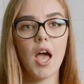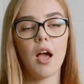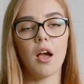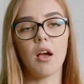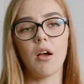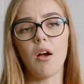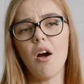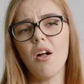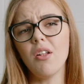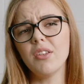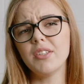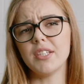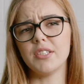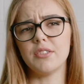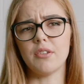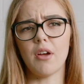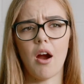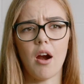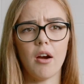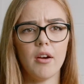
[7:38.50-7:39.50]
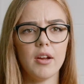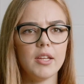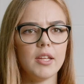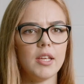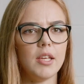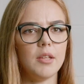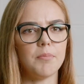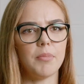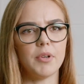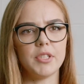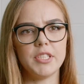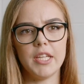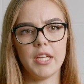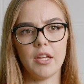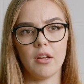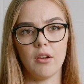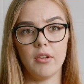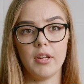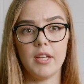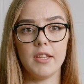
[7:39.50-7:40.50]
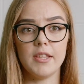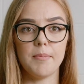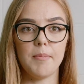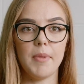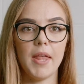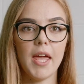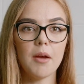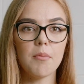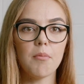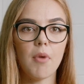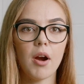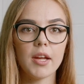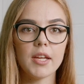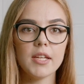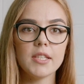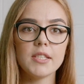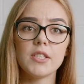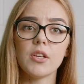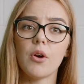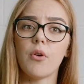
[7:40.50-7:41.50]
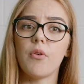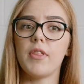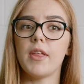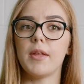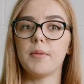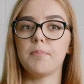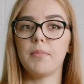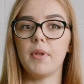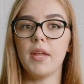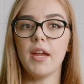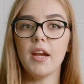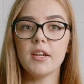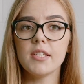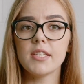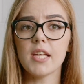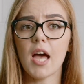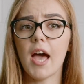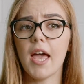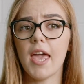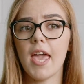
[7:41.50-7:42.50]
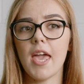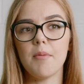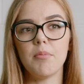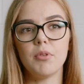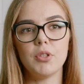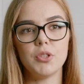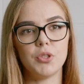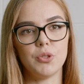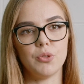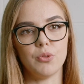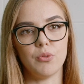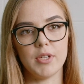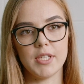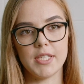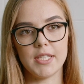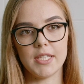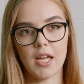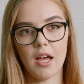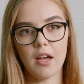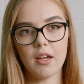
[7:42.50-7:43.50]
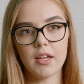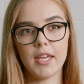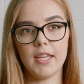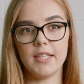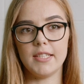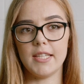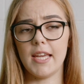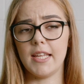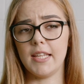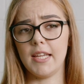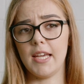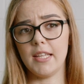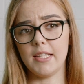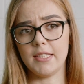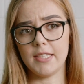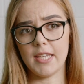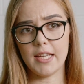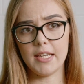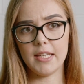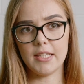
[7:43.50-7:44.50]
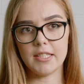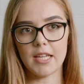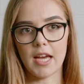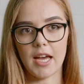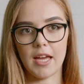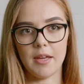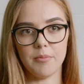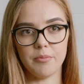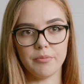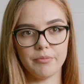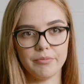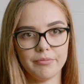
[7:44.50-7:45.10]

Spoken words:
gold and iron in particular, in the black market so that players are able to restock it at any time.